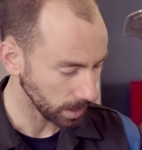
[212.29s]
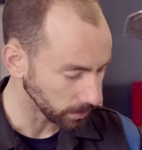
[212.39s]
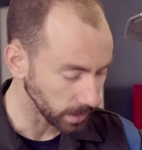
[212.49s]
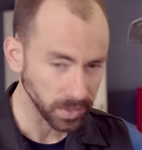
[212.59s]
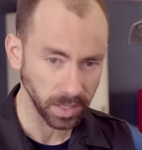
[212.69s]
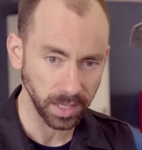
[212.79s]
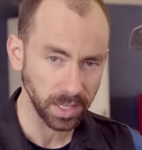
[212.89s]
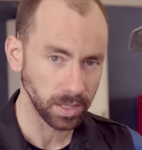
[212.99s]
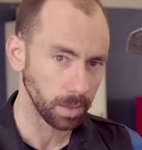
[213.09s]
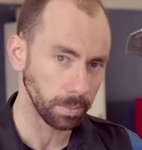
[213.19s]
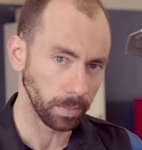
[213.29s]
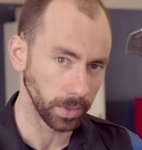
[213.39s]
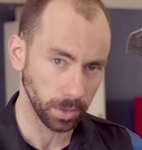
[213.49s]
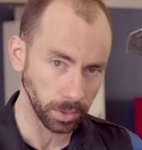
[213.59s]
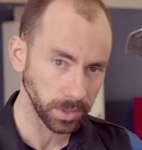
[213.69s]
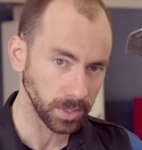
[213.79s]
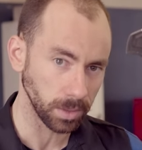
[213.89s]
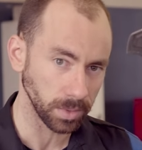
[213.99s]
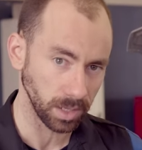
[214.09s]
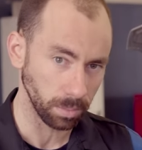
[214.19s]
everything's going to heat up, the cooling
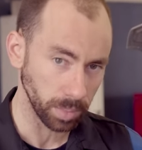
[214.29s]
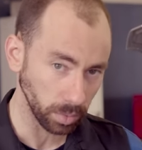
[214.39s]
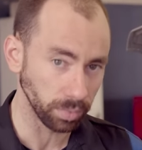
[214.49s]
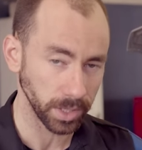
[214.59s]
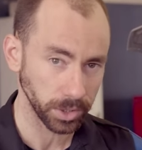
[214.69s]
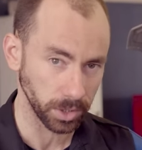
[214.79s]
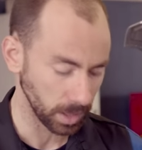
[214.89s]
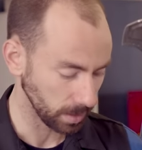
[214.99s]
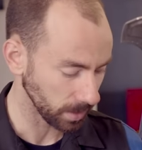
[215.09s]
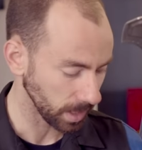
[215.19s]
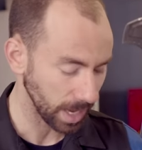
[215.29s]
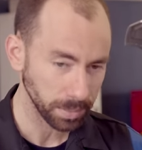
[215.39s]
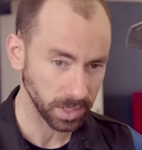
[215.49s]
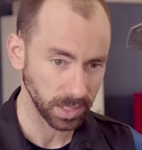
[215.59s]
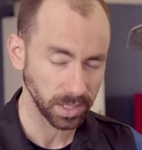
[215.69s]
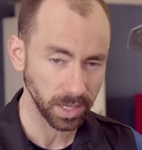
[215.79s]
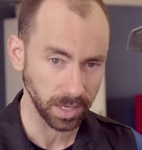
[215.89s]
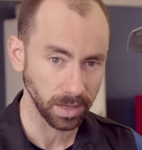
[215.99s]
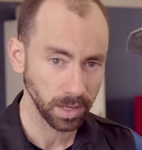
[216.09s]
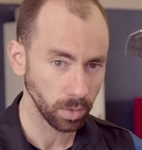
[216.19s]
system's going to build pressure, and if the cap's on tight,